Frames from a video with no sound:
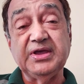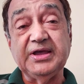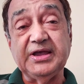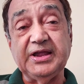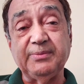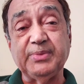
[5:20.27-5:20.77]

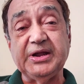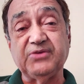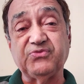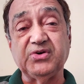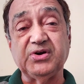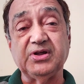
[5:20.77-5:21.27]
and
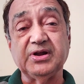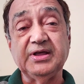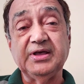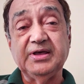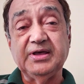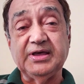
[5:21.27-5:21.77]
bat for
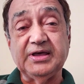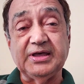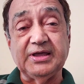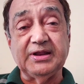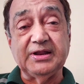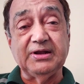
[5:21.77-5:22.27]

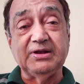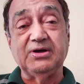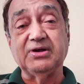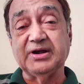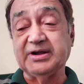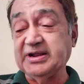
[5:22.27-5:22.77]
a
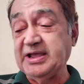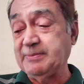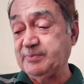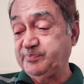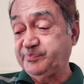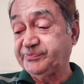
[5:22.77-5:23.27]
longer
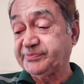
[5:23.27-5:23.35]
time.